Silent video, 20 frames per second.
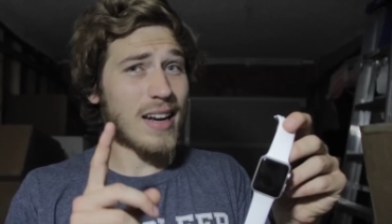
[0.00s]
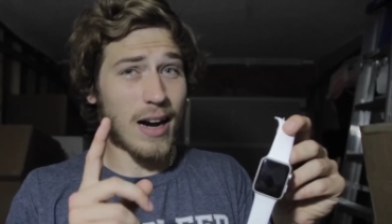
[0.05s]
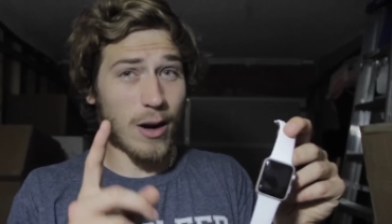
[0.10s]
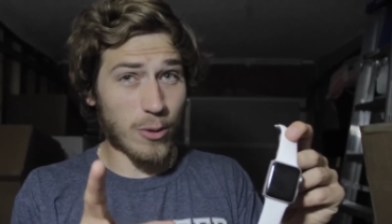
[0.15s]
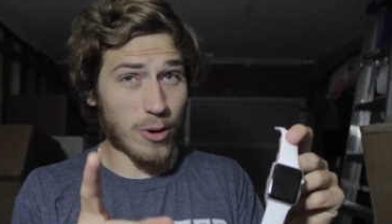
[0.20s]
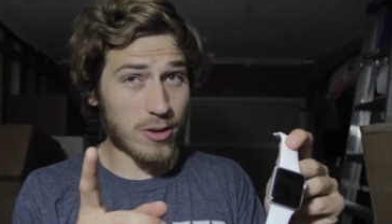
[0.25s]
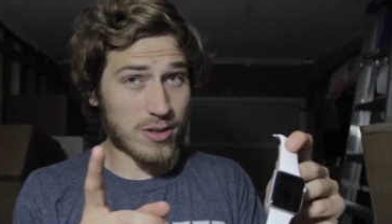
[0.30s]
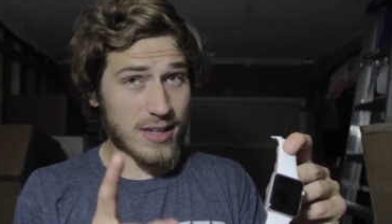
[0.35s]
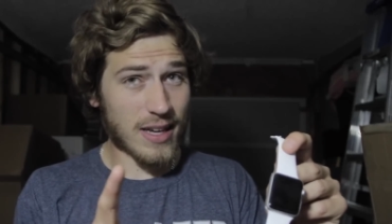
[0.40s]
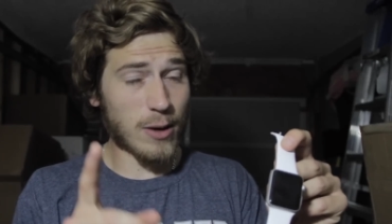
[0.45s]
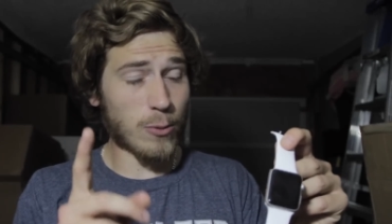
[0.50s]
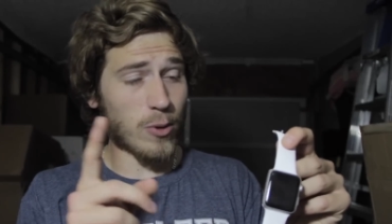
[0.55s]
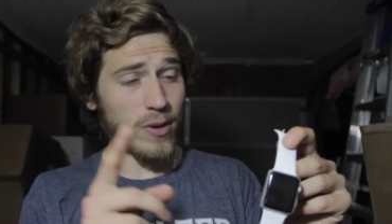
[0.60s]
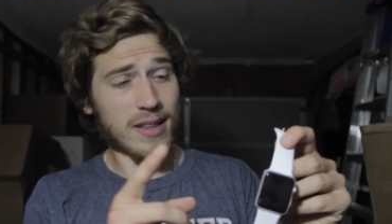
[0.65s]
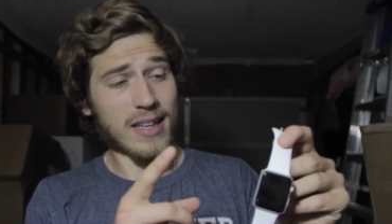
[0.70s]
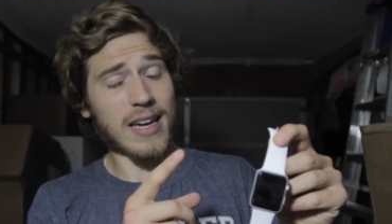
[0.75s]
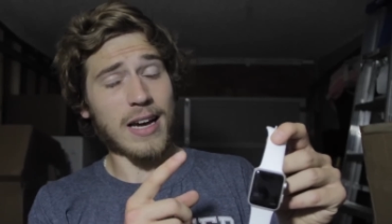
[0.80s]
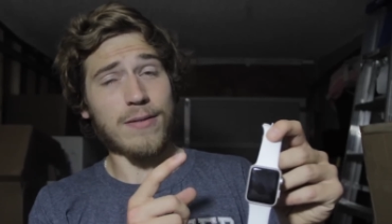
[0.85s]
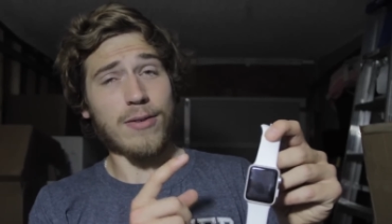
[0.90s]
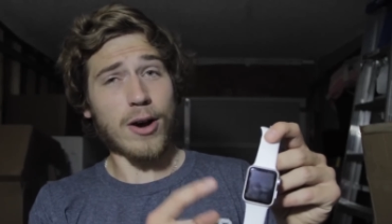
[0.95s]
Now I will say
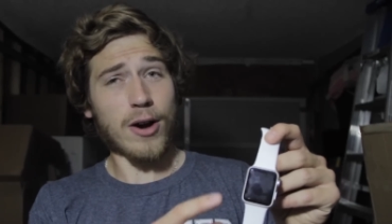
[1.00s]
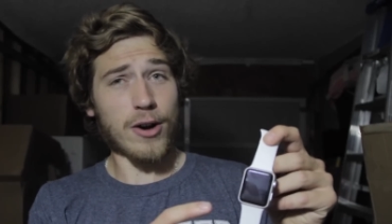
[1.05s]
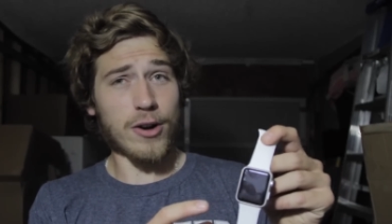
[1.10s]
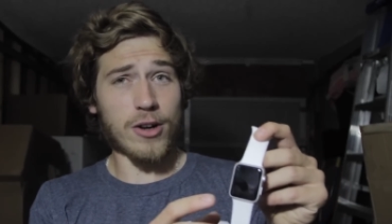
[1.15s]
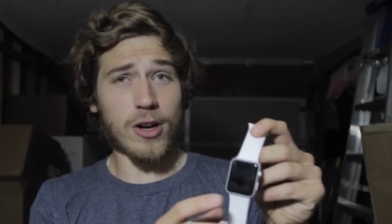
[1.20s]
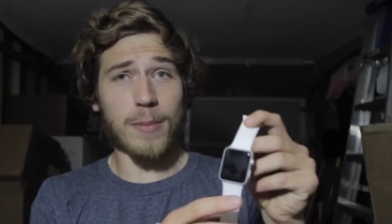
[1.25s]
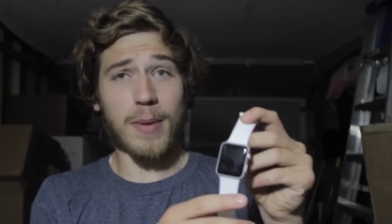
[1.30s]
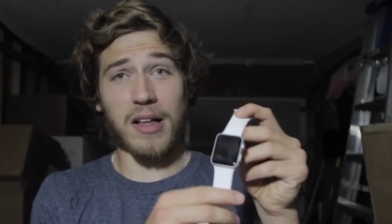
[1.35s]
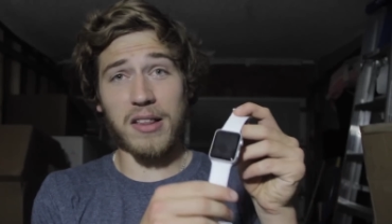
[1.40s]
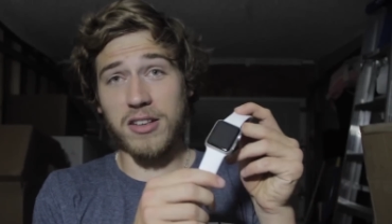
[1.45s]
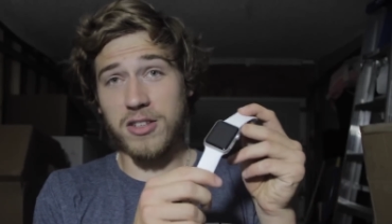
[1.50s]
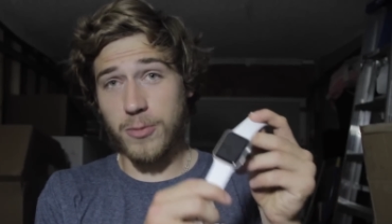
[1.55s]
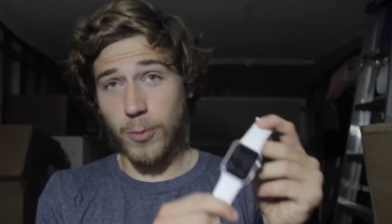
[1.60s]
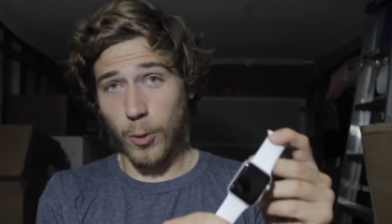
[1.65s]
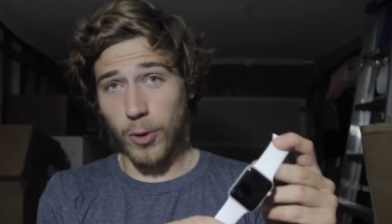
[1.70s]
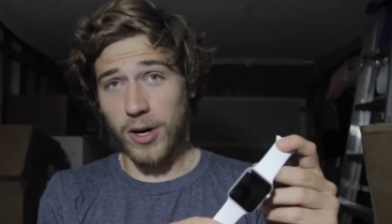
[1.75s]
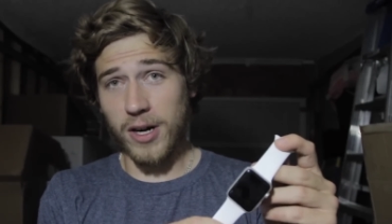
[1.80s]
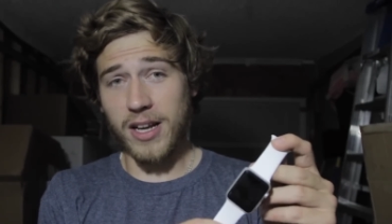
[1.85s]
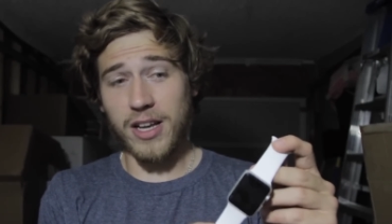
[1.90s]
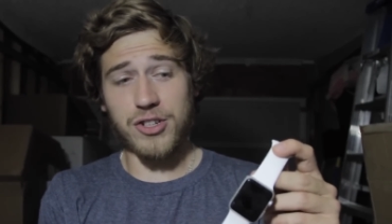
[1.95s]
one thing I've heard about the
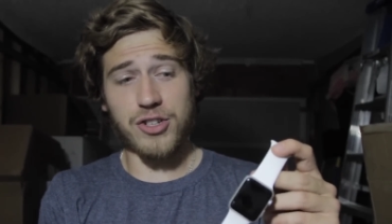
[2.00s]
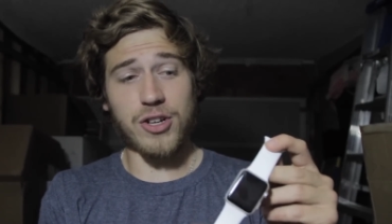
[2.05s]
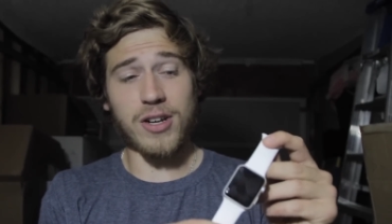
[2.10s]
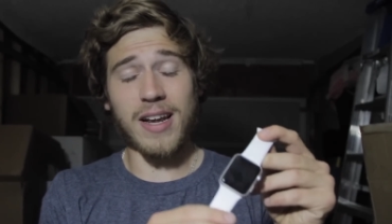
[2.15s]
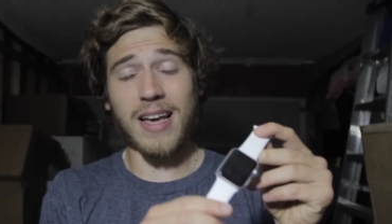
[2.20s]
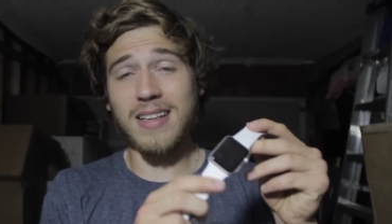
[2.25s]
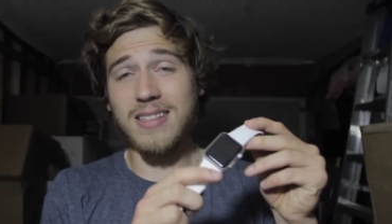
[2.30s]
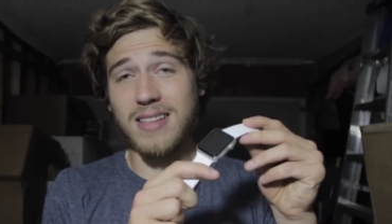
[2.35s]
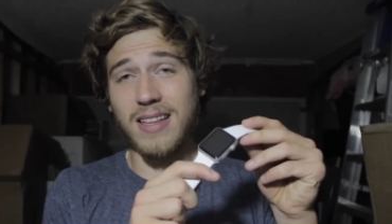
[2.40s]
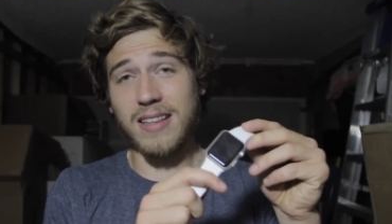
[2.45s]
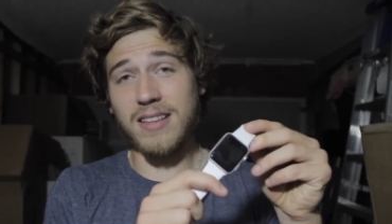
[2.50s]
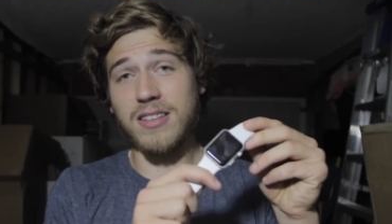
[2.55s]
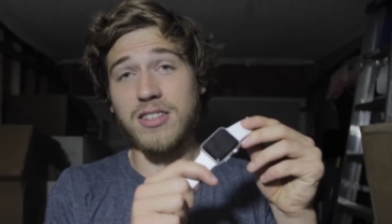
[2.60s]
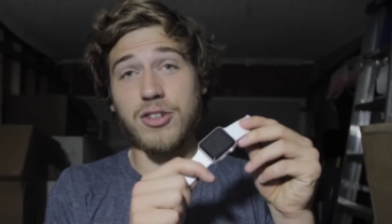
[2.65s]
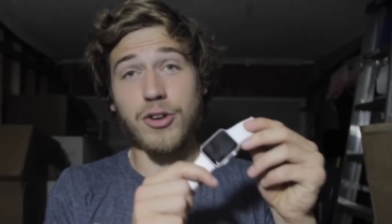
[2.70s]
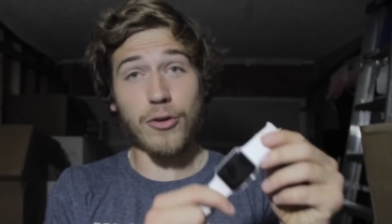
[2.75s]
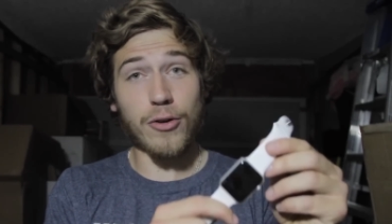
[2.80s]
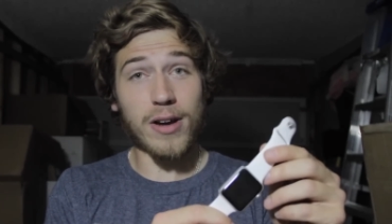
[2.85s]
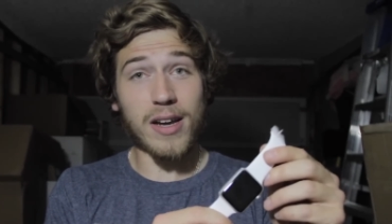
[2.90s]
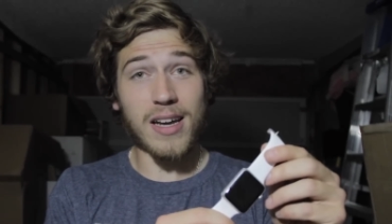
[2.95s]
Sport Edition is that the
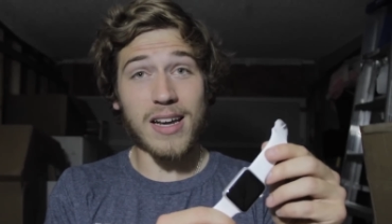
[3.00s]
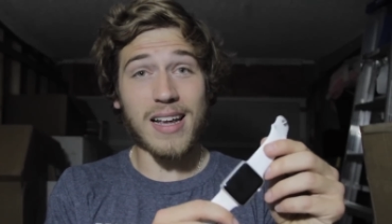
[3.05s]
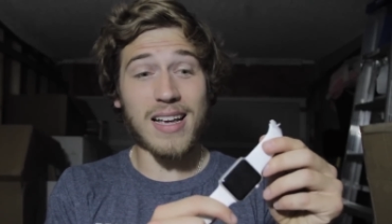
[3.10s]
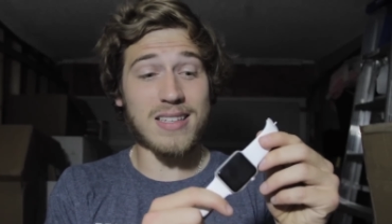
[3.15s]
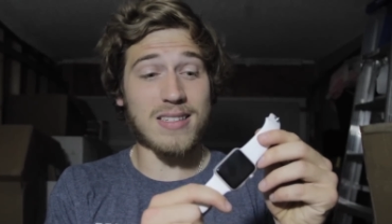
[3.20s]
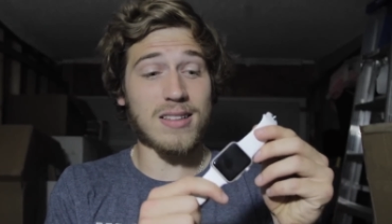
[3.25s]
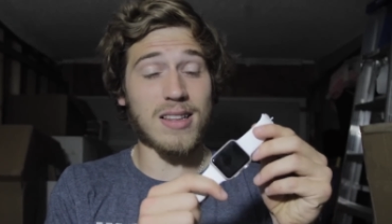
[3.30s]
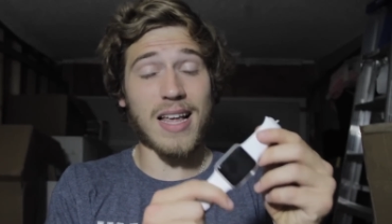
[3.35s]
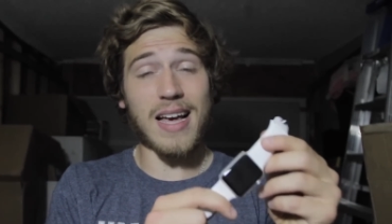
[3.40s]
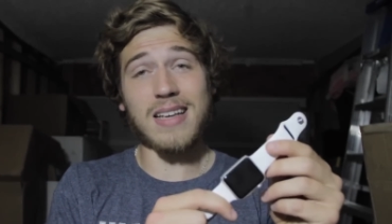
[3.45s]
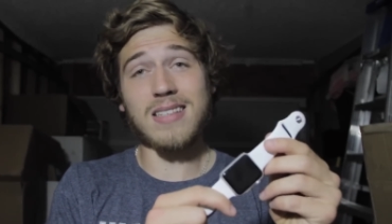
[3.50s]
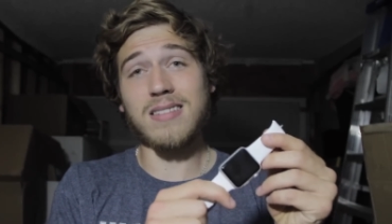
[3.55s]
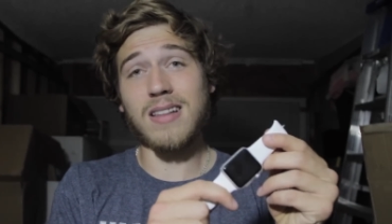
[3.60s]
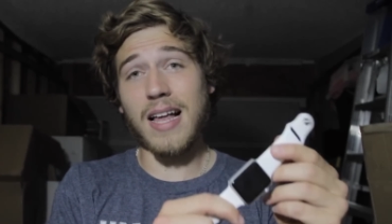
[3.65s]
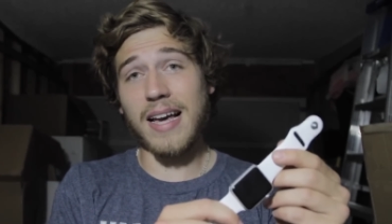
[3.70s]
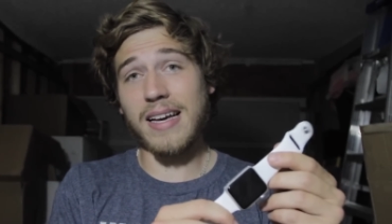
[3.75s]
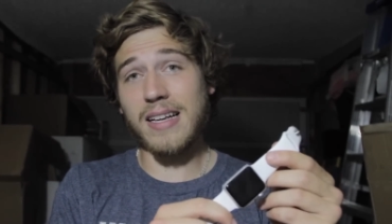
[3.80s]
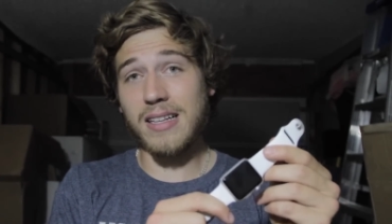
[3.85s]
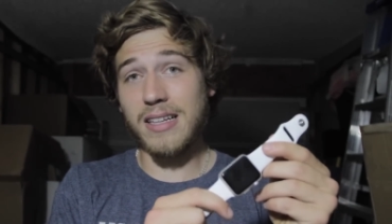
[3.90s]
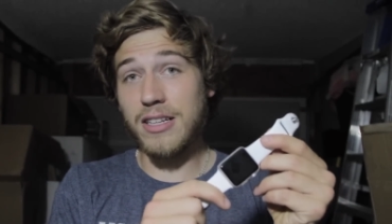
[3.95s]
screen is less
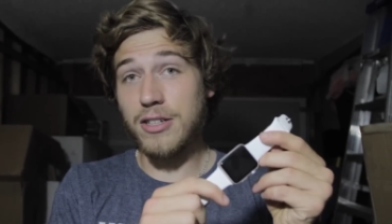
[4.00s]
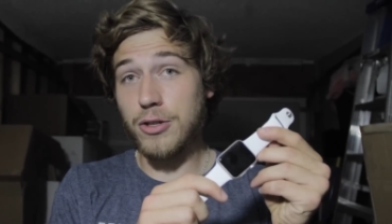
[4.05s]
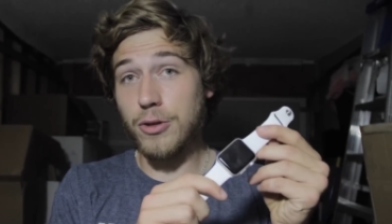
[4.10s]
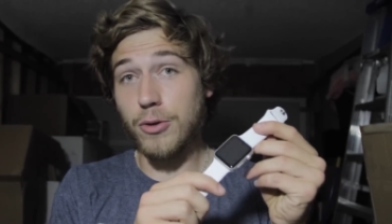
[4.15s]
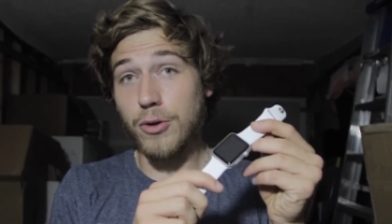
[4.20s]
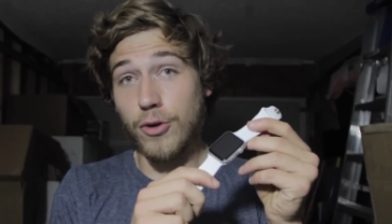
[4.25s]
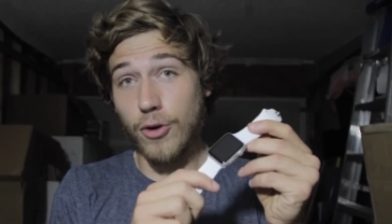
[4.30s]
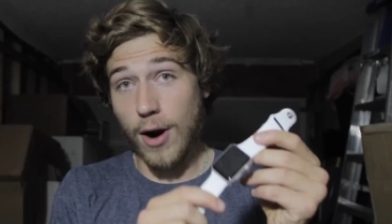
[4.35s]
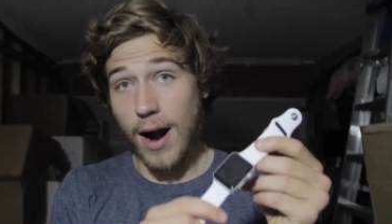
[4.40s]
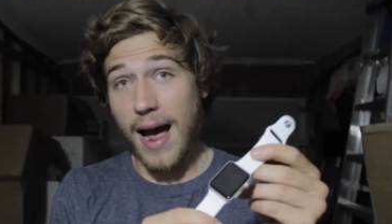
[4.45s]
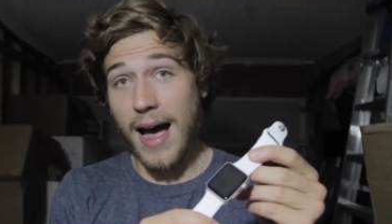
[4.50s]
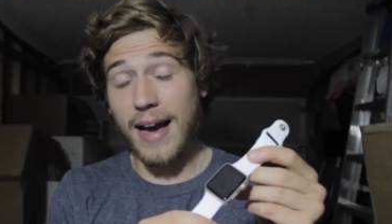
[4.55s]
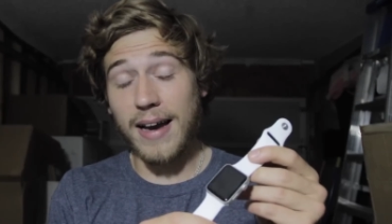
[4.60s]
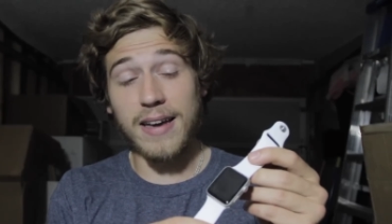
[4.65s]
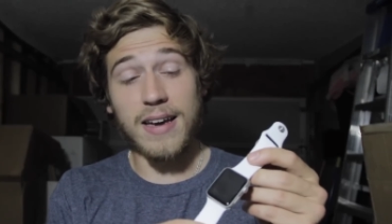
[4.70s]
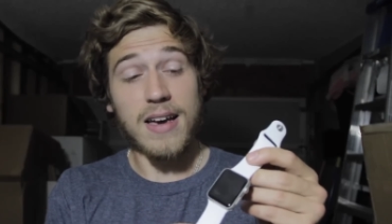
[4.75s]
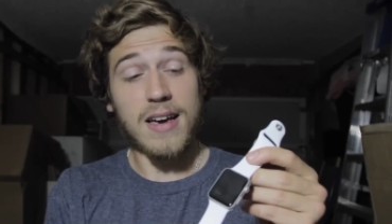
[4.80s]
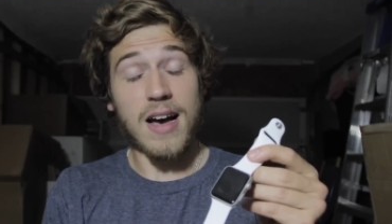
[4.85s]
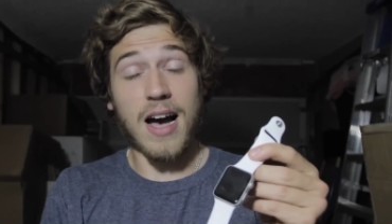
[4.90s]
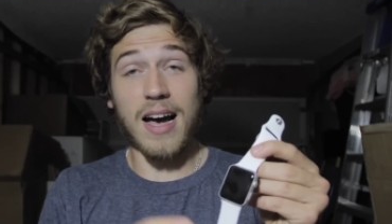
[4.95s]
likely to
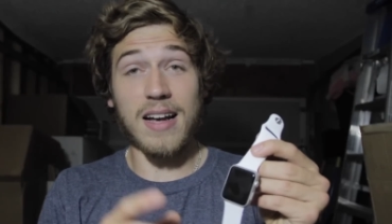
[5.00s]
crack.